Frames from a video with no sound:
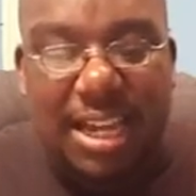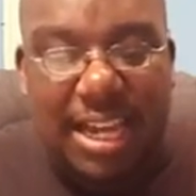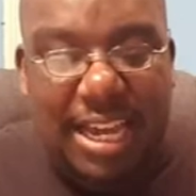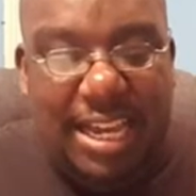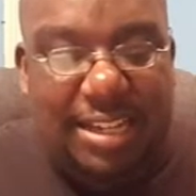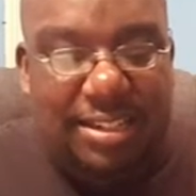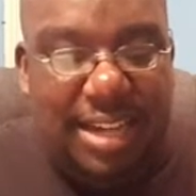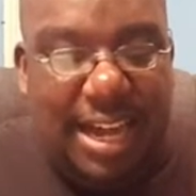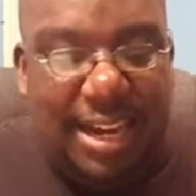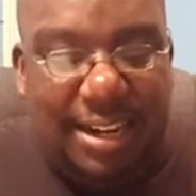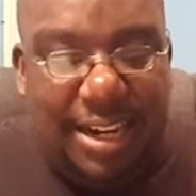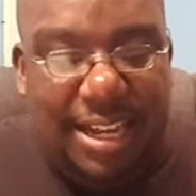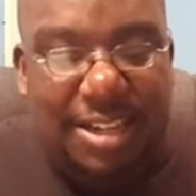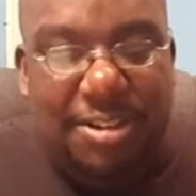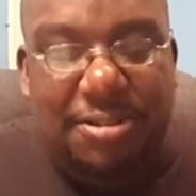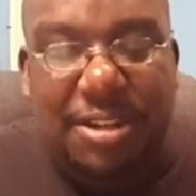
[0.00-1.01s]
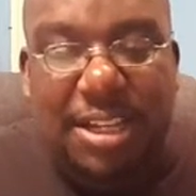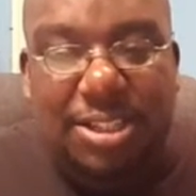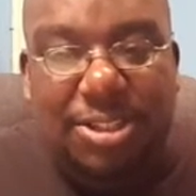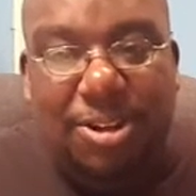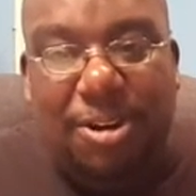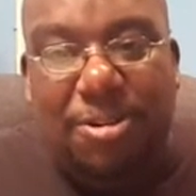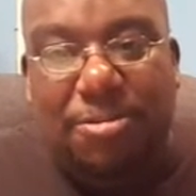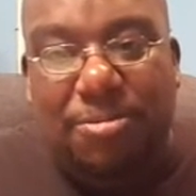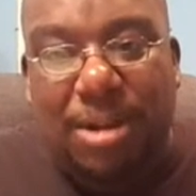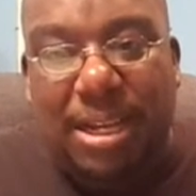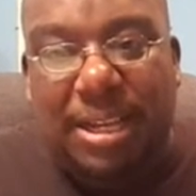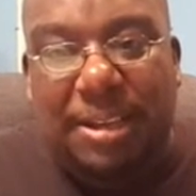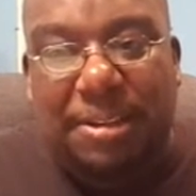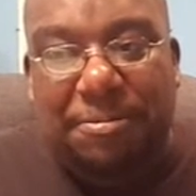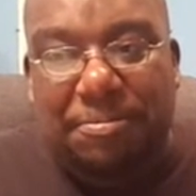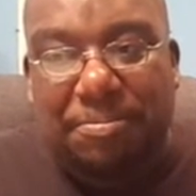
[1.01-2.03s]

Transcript: He's not letting you get your own way.